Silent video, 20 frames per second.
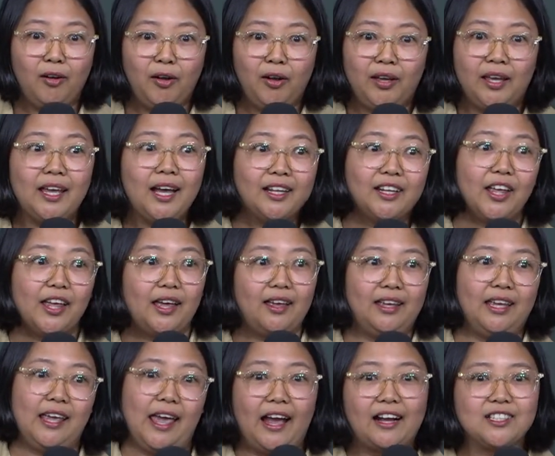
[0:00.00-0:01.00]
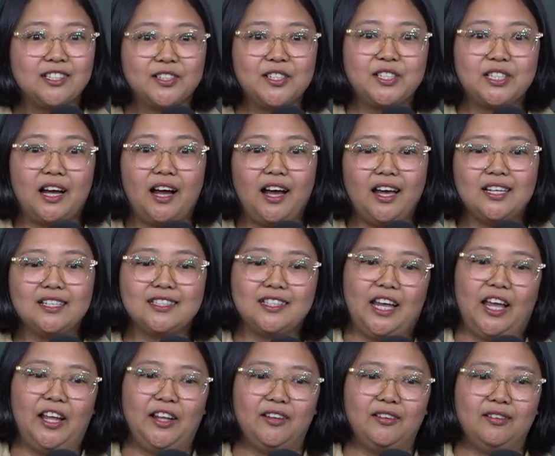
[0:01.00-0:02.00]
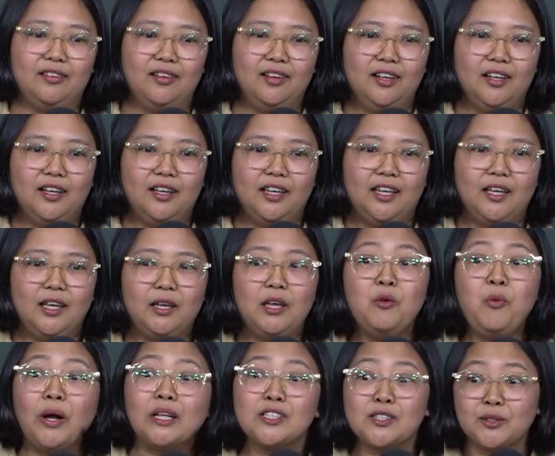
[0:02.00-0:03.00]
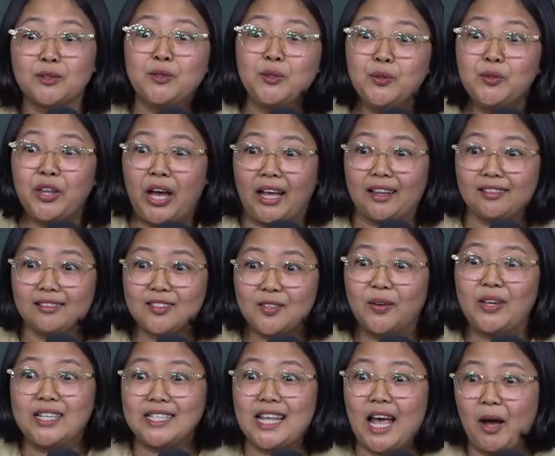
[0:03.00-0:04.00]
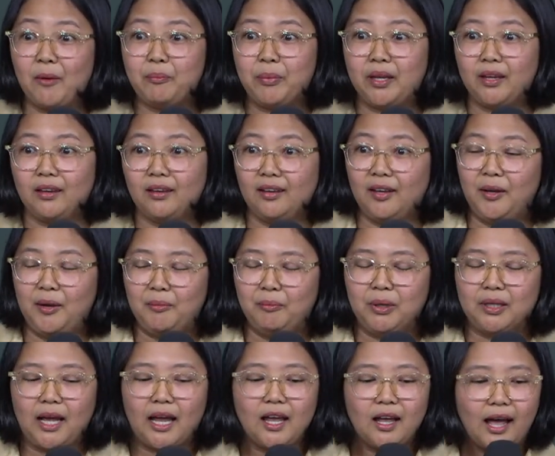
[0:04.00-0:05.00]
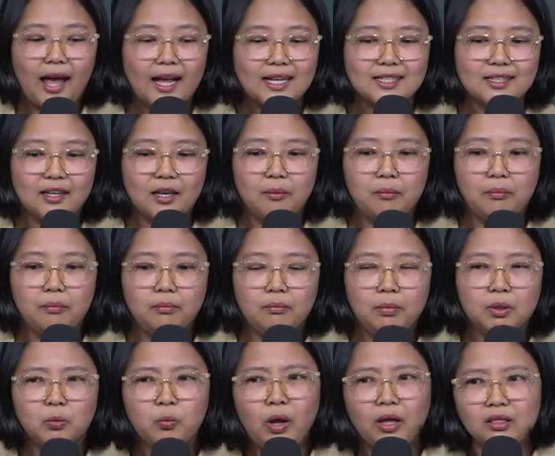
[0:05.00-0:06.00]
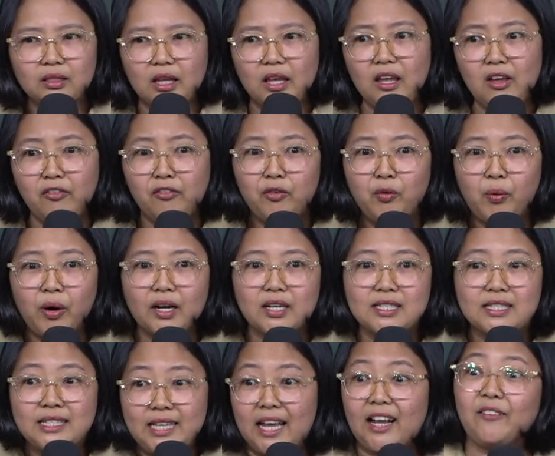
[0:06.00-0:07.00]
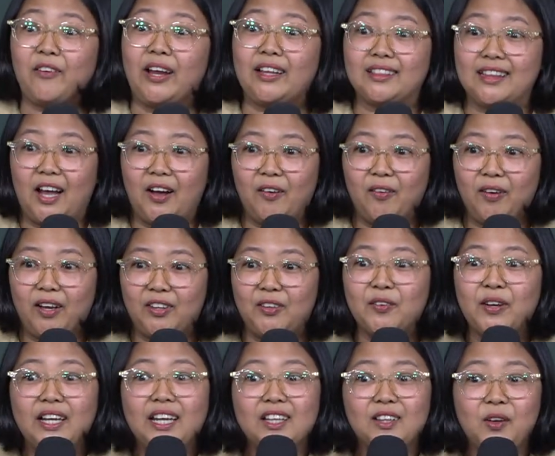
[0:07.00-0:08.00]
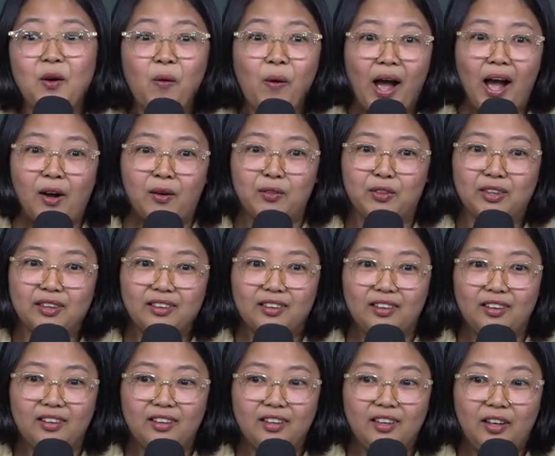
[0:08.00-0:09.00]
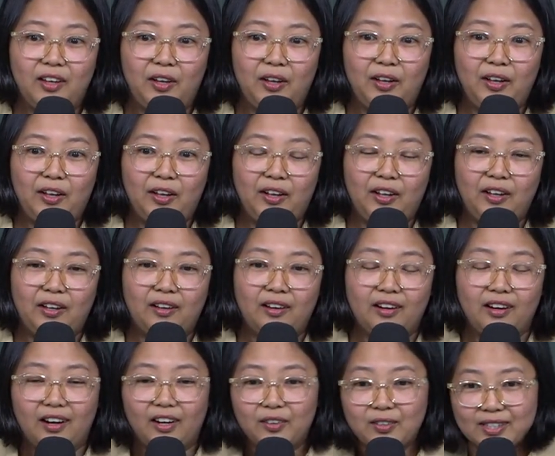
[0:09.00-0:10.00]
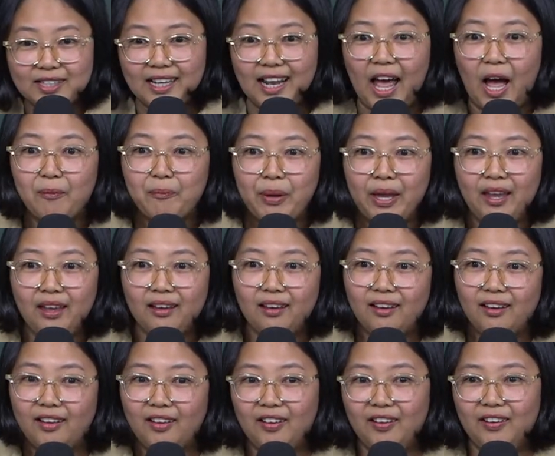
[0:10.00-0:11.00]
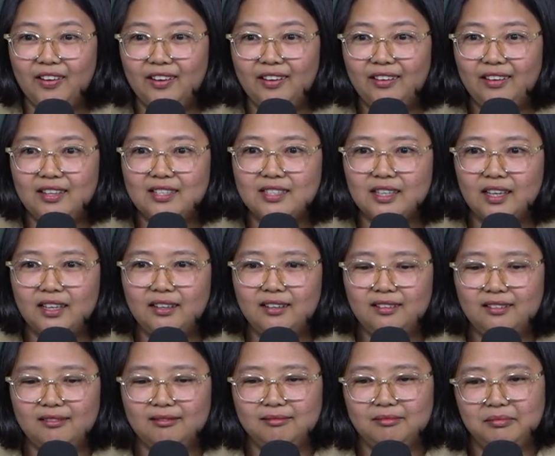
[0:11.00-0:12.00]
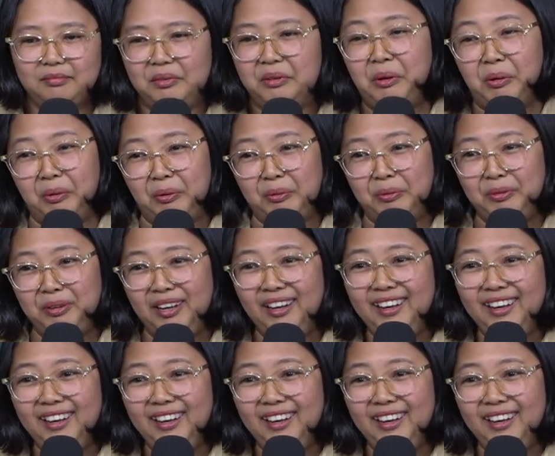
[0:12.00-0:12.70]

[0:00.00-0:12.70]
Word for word: He had he exercised and he, he wants to do that, so he's happy. But I ask him, but what if you are sick right now and you cannot go out? Are you still happy? He said, No.